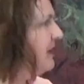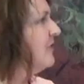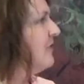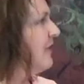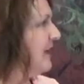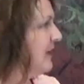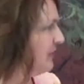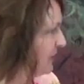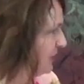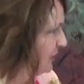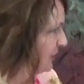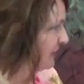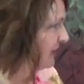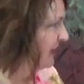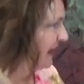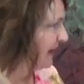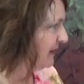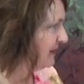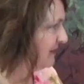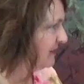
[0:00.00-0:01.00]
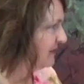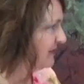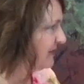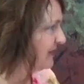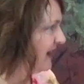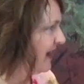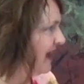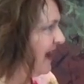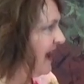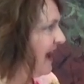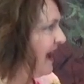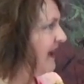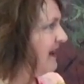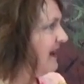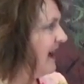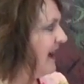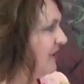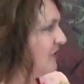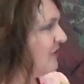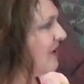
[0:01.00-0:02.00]
greater in your life and
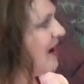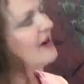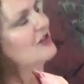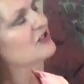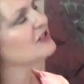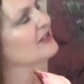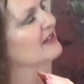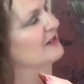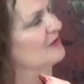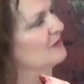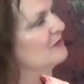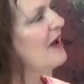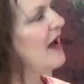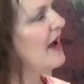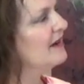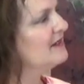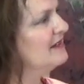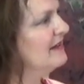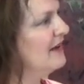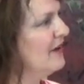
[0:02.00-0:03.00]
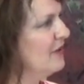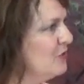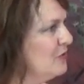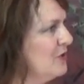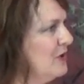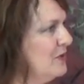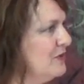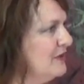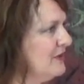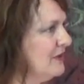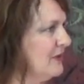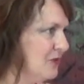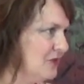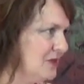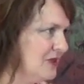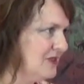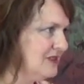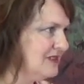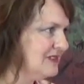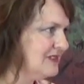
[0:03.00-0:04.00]
how you're actually impacting other people in the
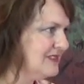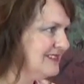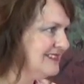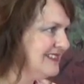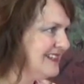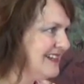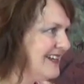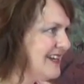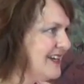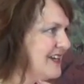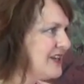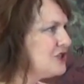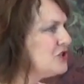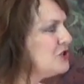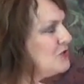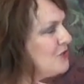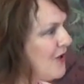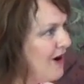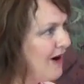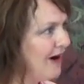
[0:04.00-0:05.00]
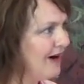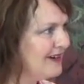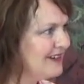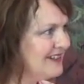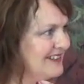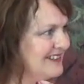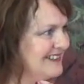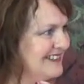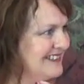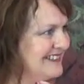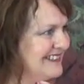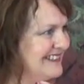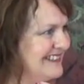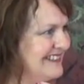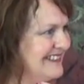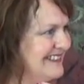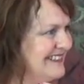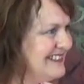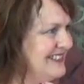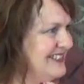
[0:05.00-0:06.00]
world. Because you are.
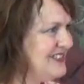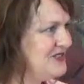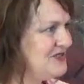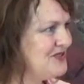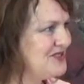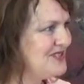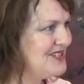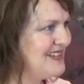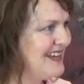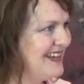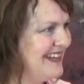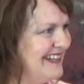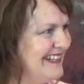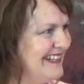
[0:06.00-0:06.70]
Do you see that?